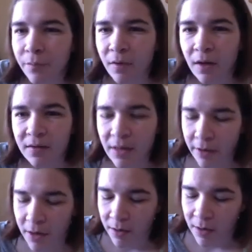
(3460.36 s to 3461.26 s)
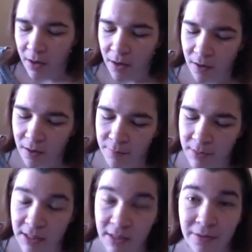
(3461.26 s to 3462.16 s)
etc.
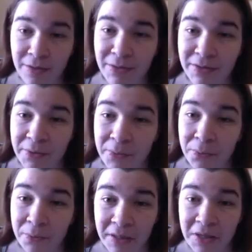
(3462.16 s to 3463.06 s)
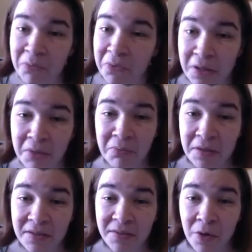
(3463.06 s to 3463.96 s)
Kit is a really, really,
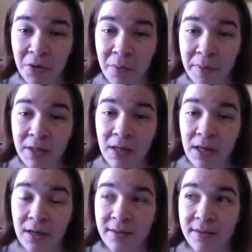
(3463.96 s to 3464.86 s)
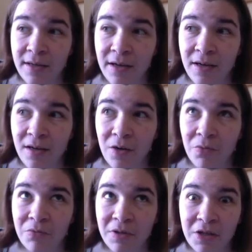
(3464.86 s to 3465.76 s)
really smart woman and a
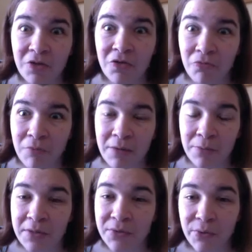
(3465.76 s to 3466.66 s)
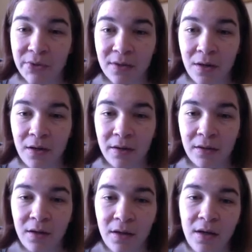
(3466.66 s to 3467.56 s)
really great resource on
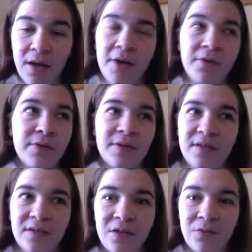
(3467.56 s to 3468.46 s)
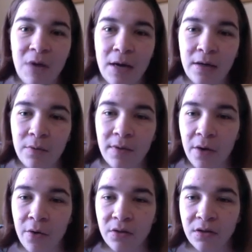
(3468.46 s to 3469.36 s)
how to exist in writing
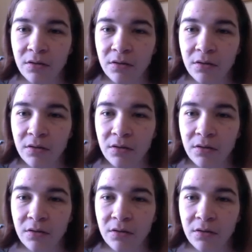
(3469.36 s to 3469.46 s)
without,